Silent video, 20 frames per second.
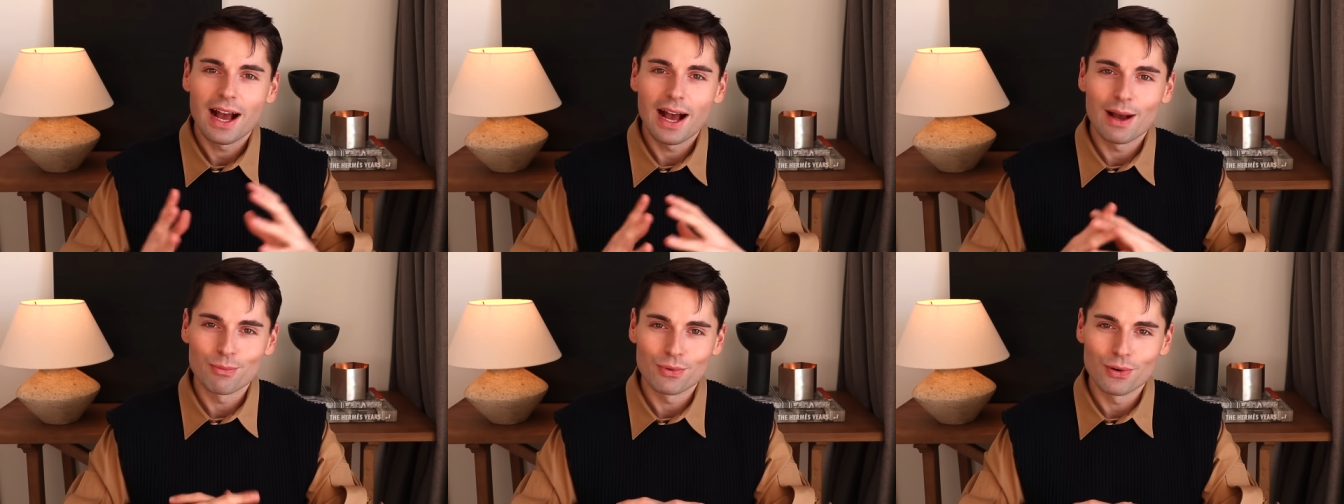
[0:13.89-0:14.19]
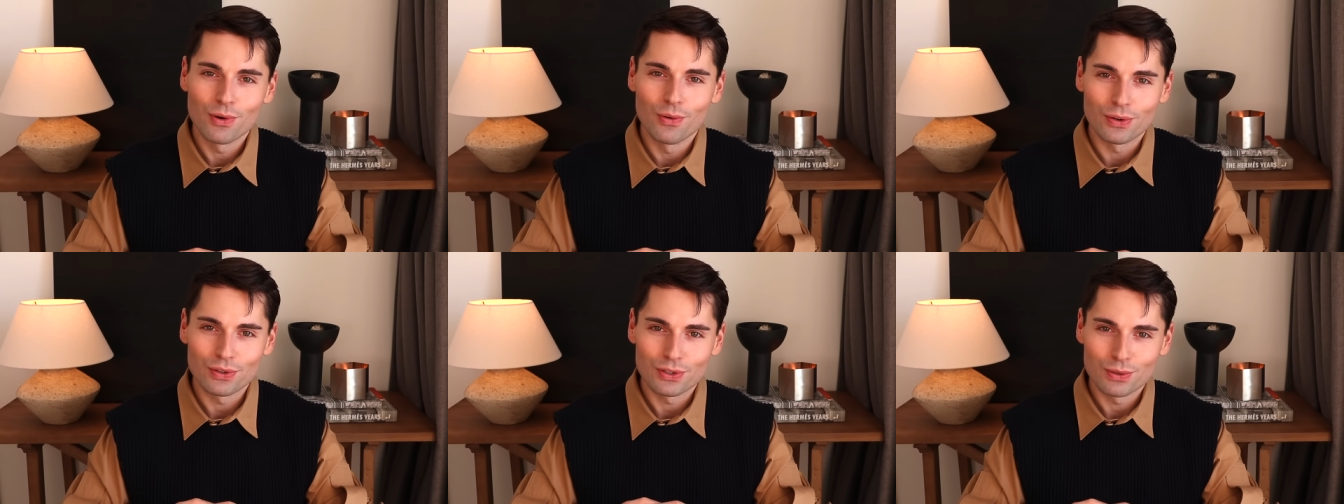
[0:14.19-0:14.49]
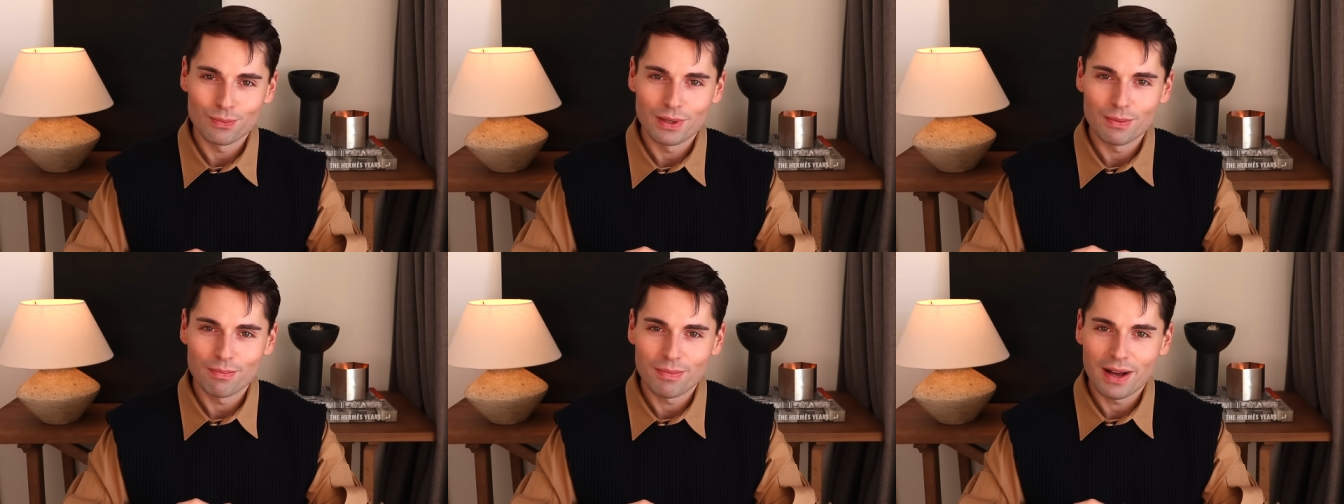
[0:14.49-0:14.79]
I'm going
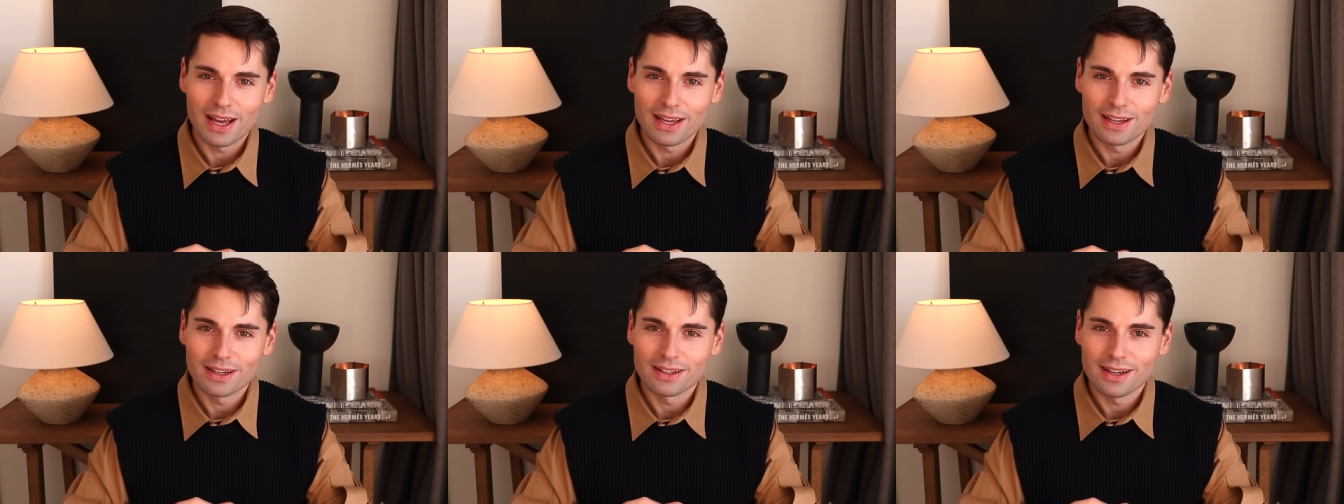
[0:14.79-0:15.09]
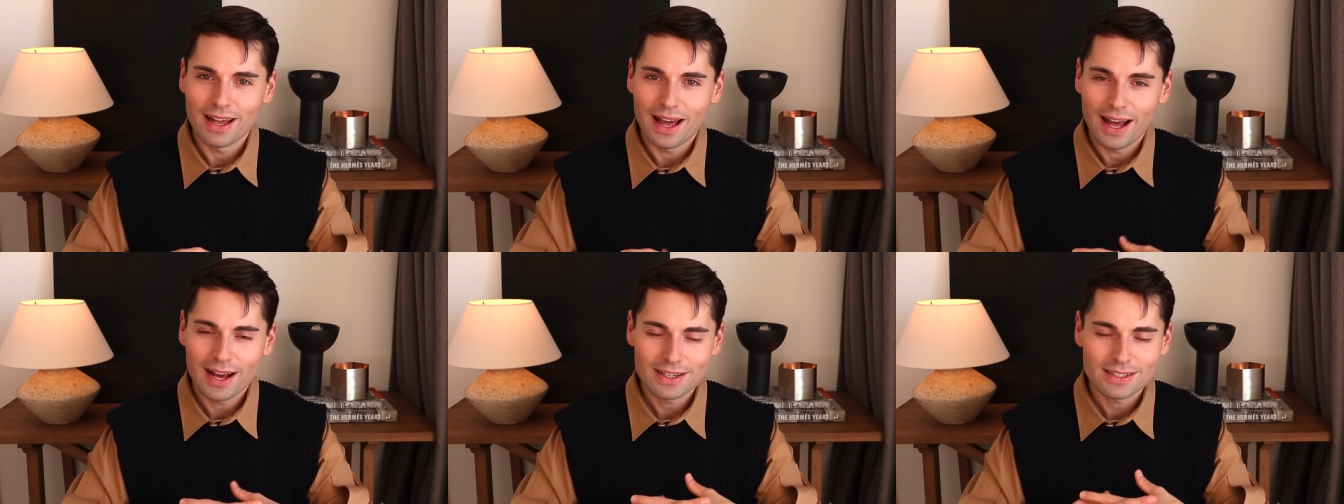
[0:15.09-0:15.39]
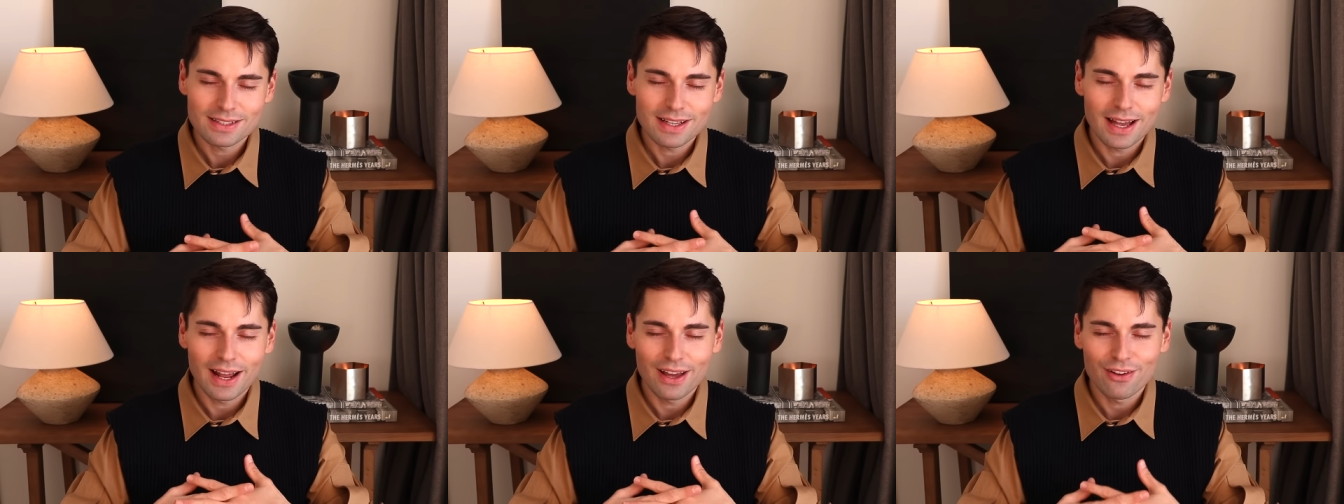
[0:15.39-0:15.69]
to be buying
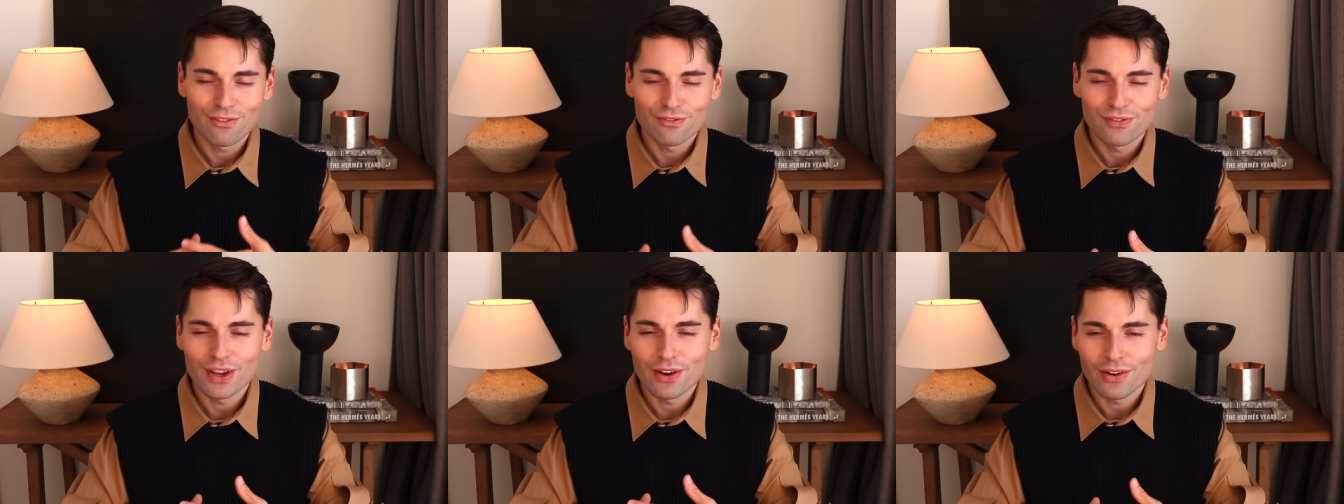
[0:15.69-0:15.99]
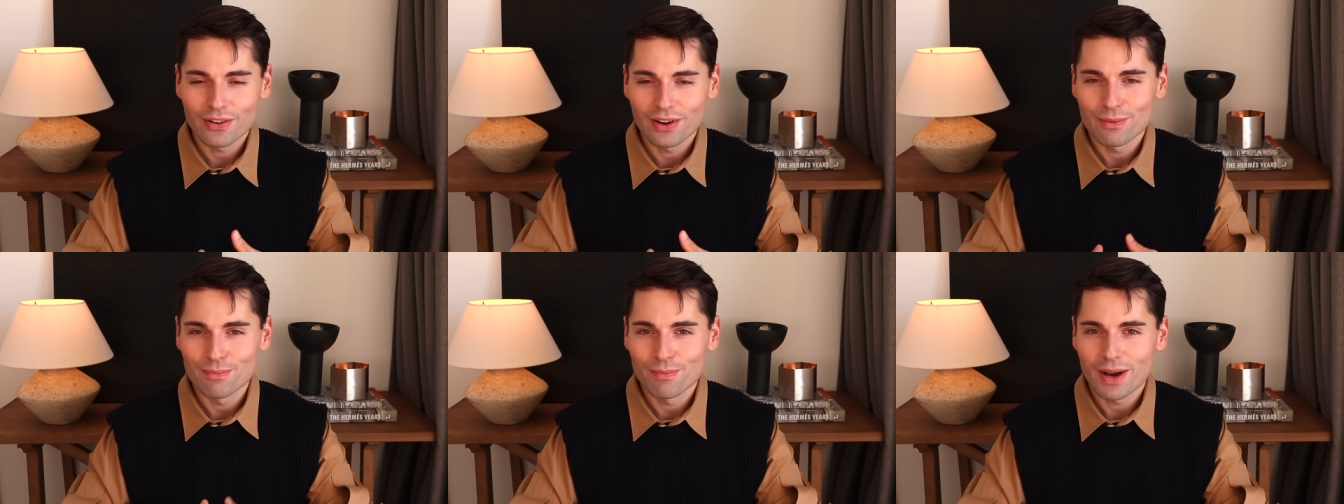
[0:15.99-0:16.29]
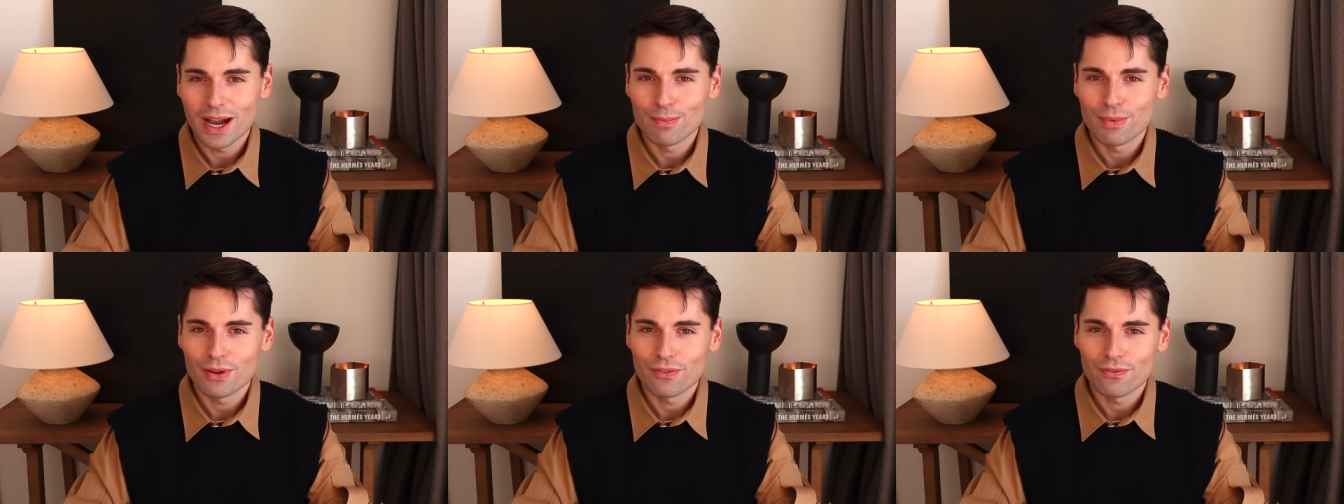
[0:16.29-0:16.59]
next. And I figured it
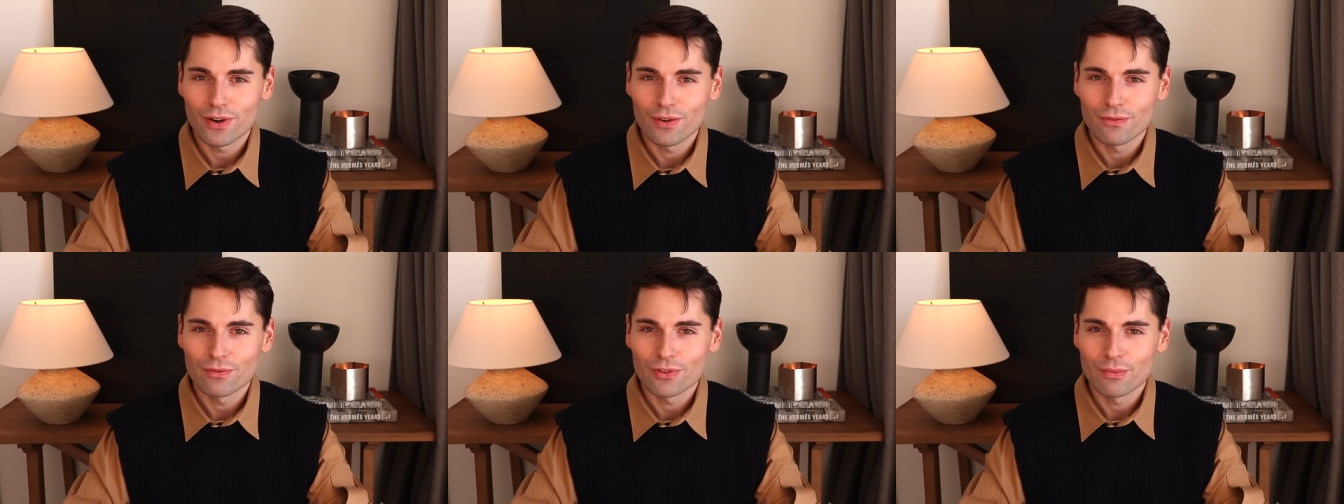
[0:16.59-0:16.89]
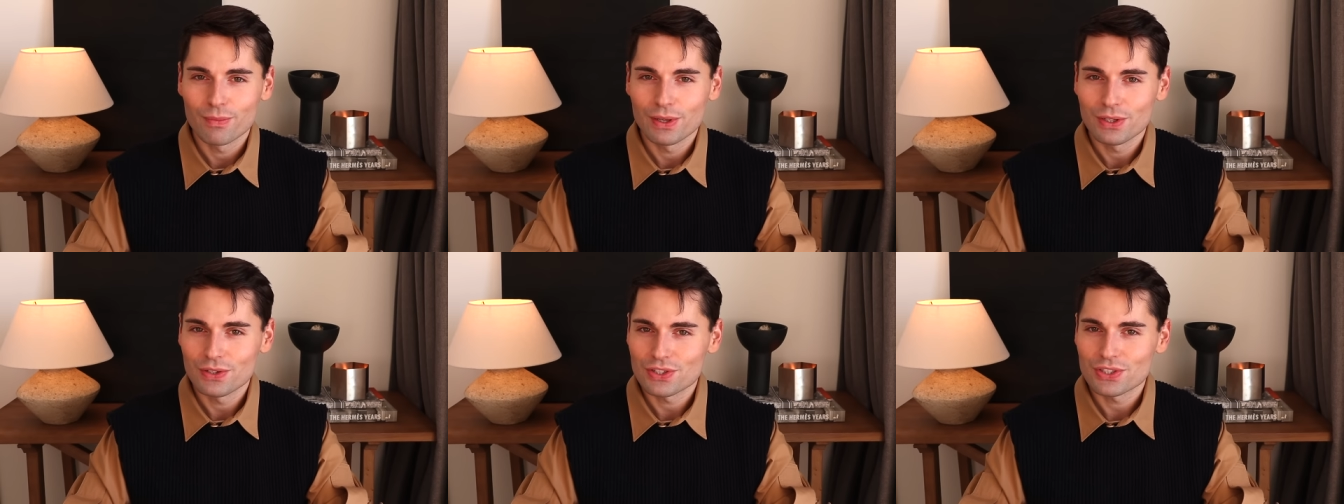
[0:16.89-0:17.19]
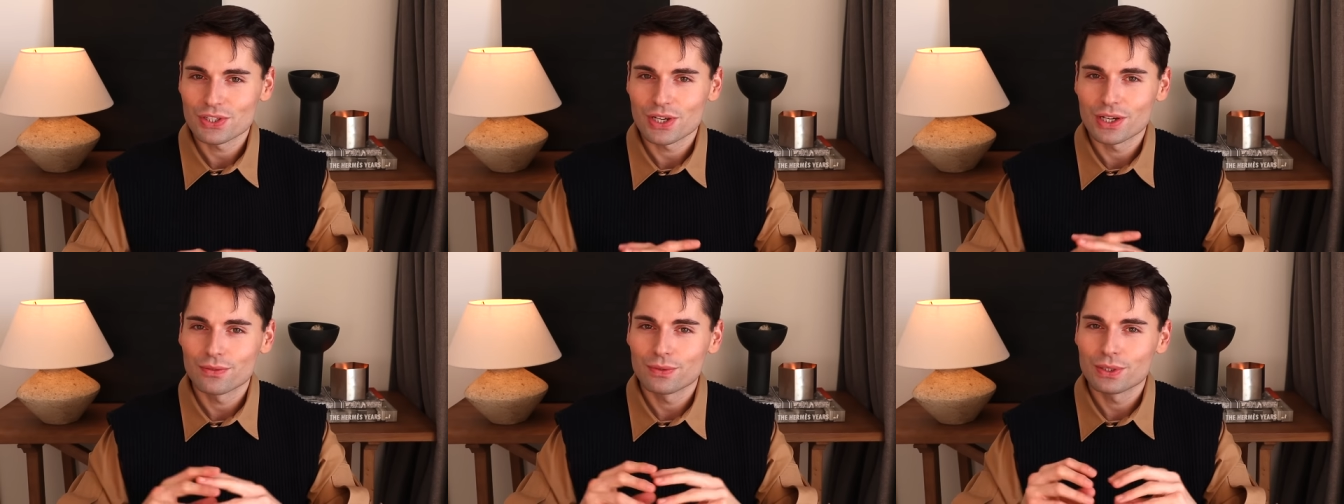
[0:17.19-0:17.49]
might be fun for me to
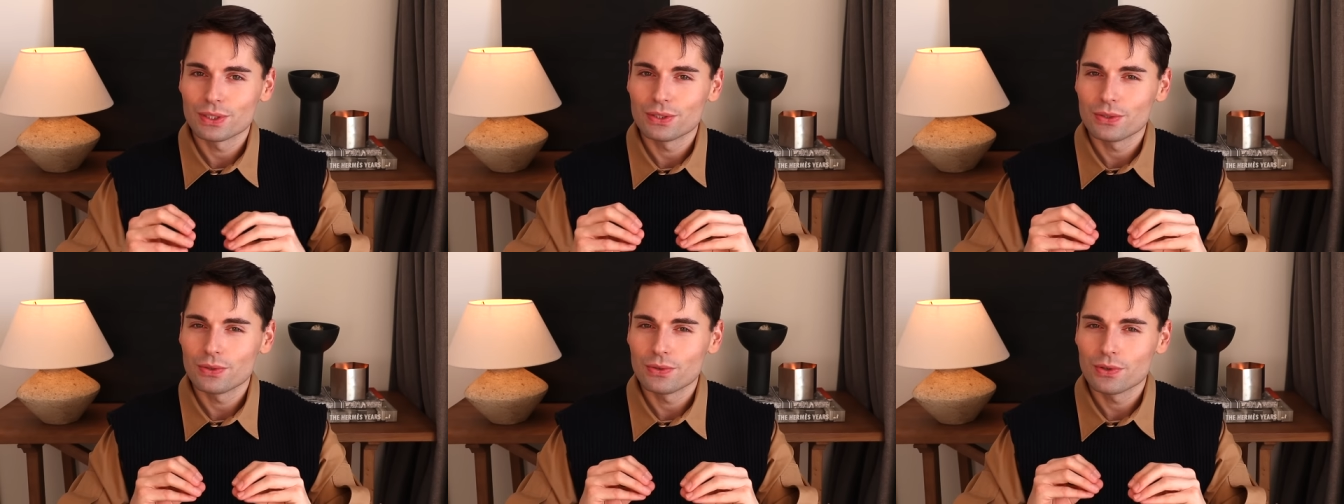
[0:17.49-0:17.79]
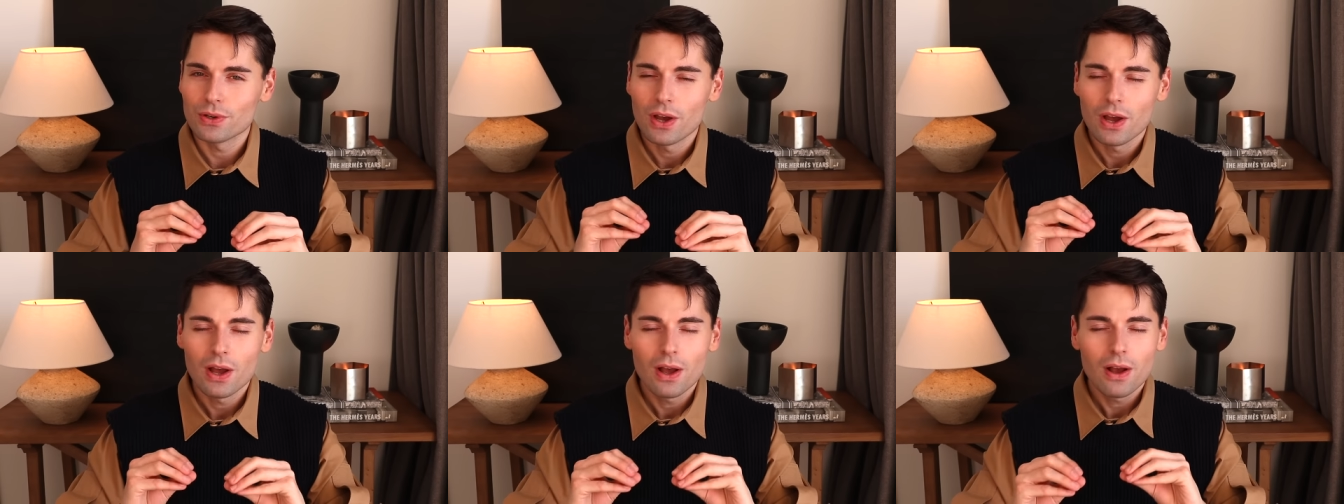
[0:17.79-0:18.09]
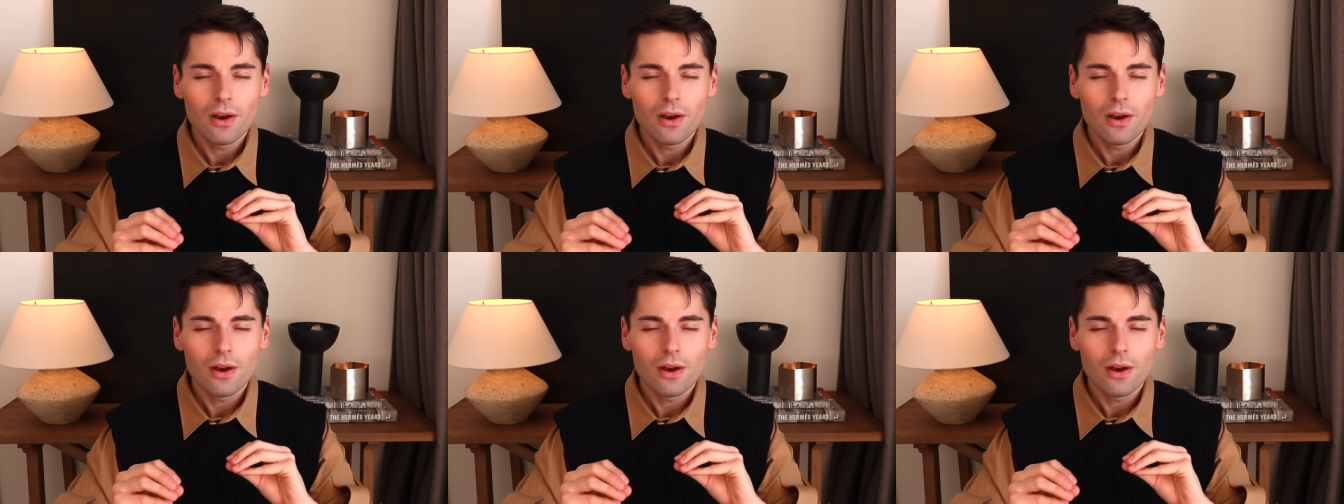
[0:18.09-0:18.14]
share with you